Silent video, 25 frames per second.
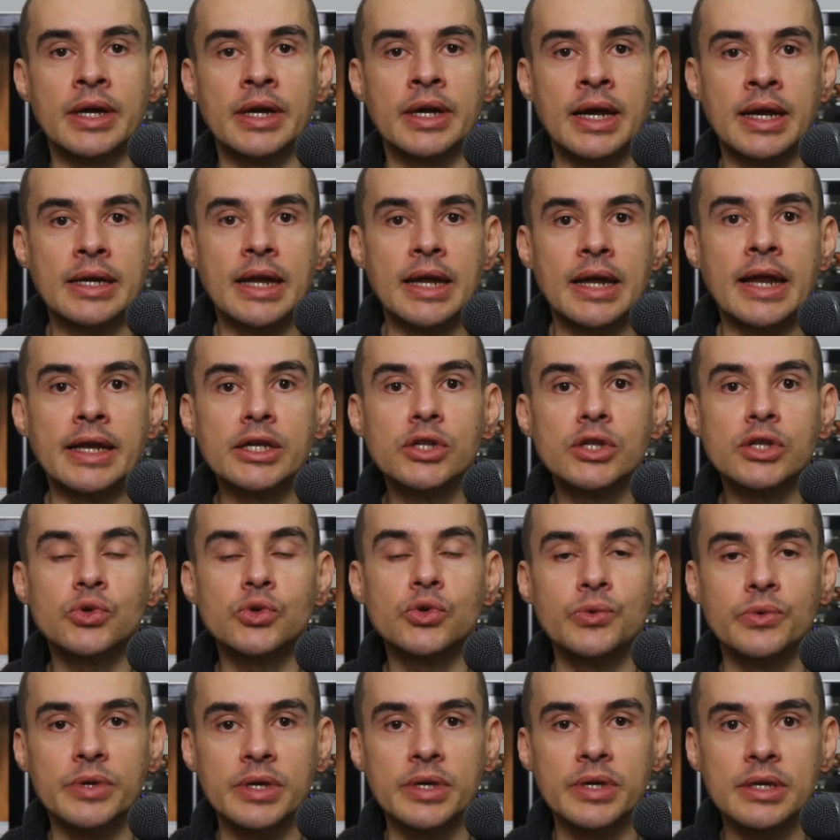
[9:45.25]
And I need
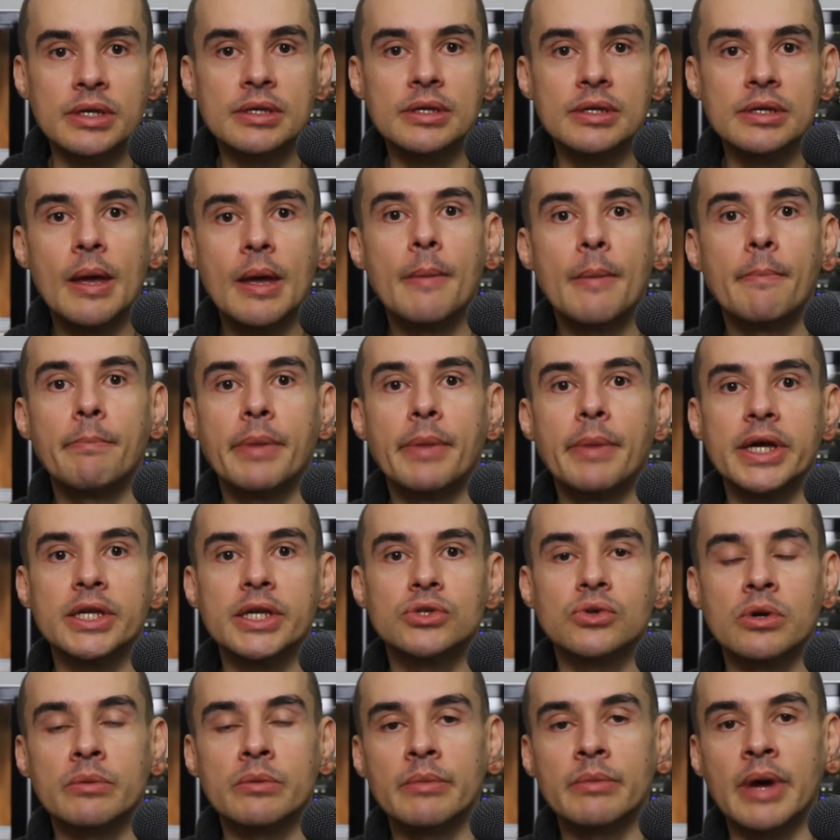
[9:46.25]
to eat
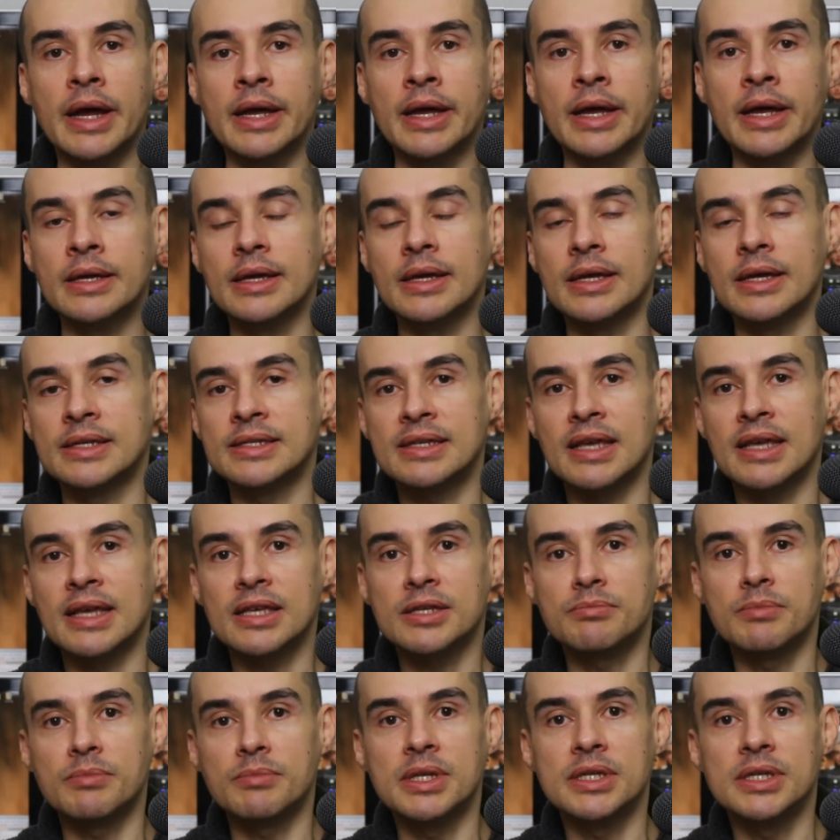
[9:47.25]
based on my
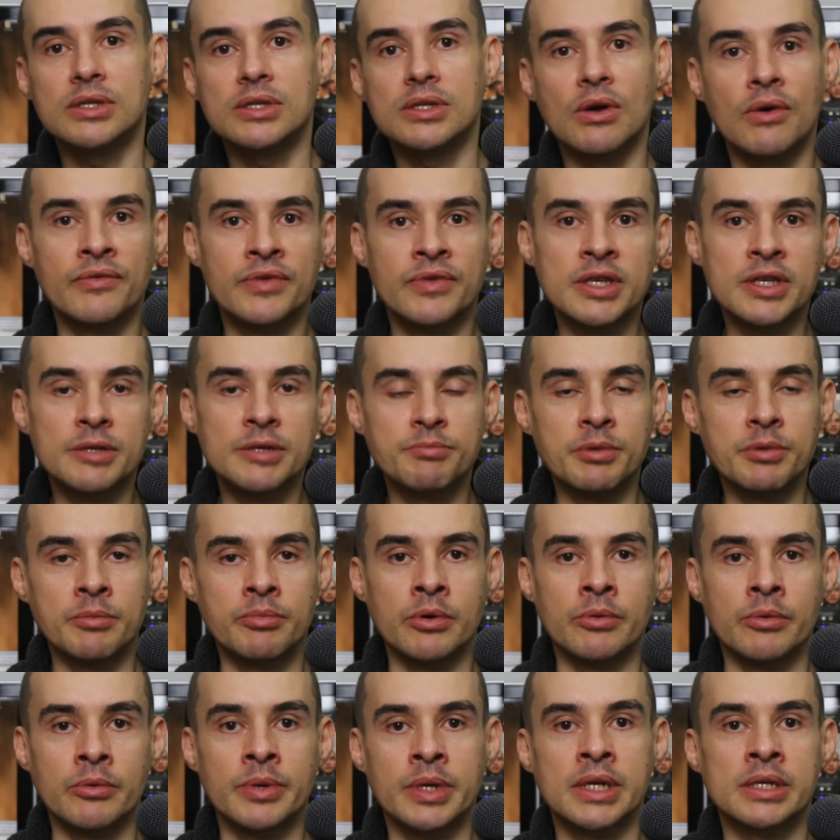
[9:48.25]
assessments of these
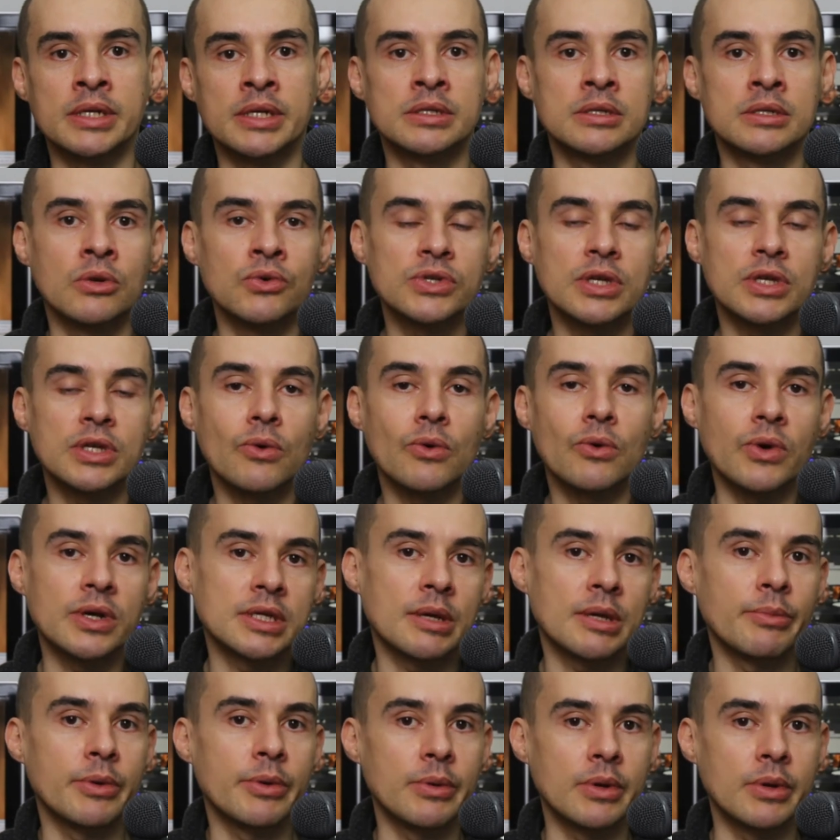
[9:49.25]
people, because those are the
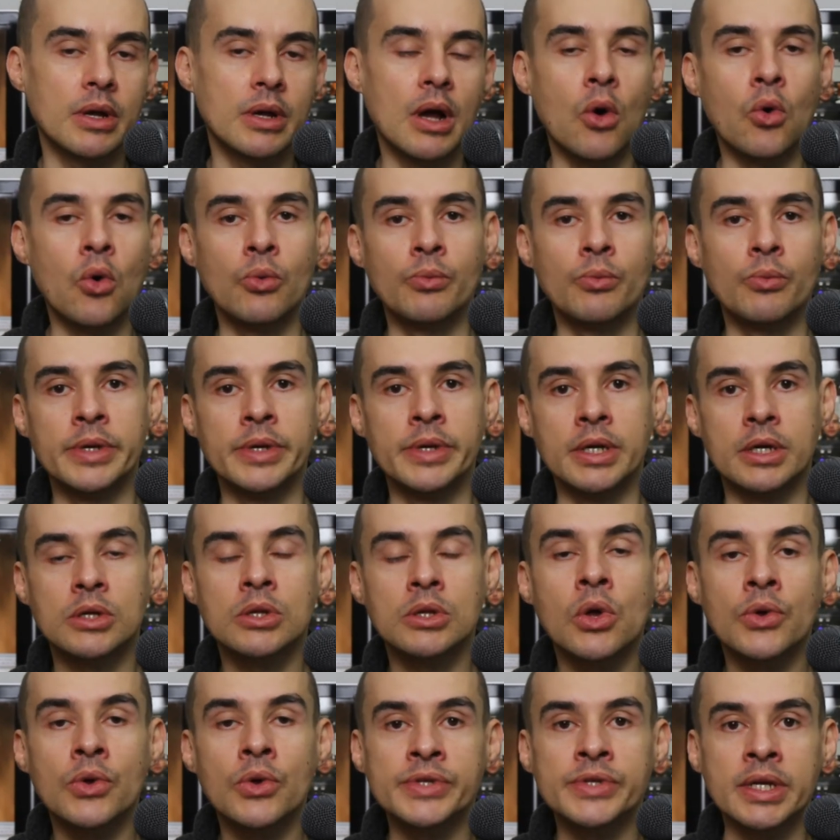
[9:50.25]
ones I'll be
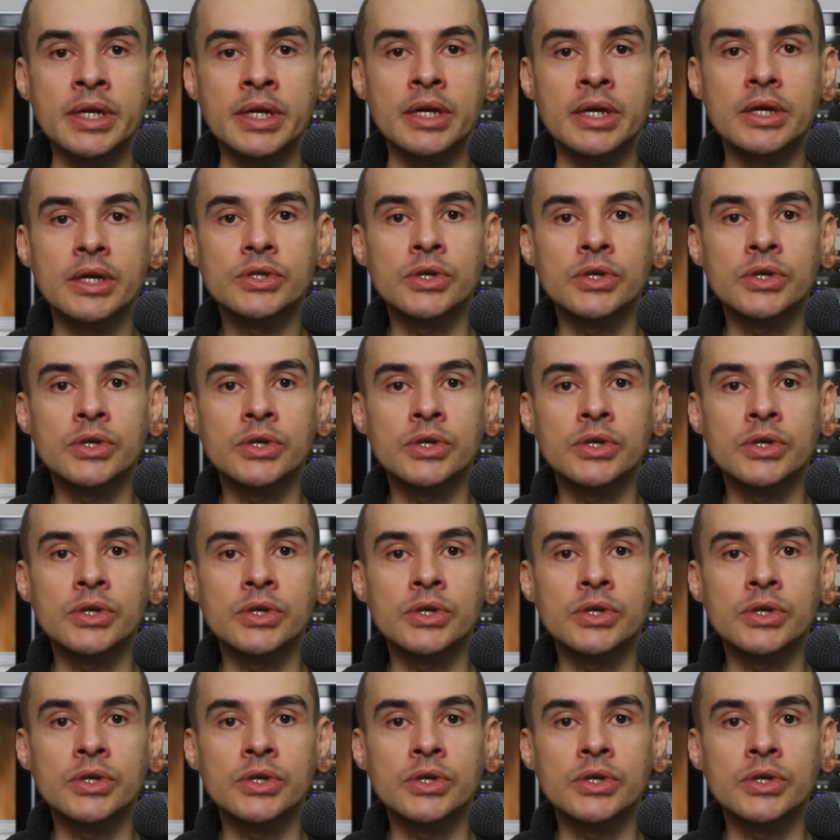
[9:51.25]
closing.